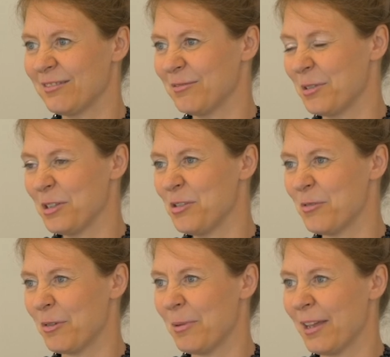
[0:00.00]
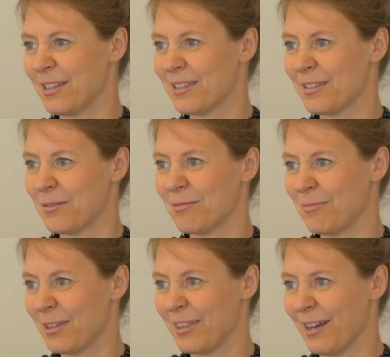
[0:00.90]
want to reply
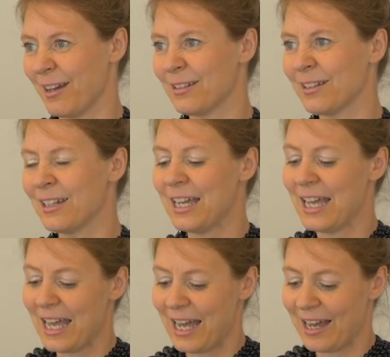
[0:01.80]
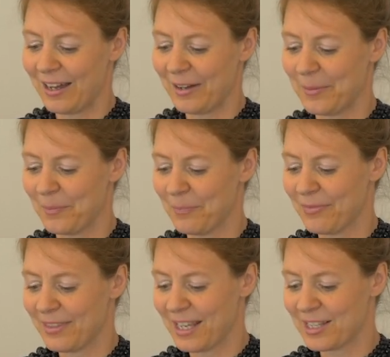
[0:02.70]
with that.
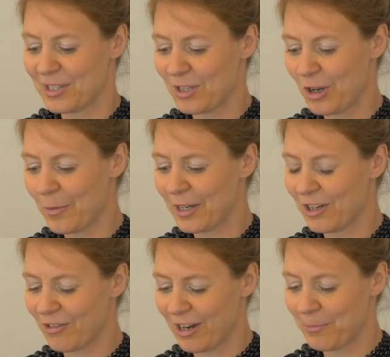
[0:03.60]
There's so many great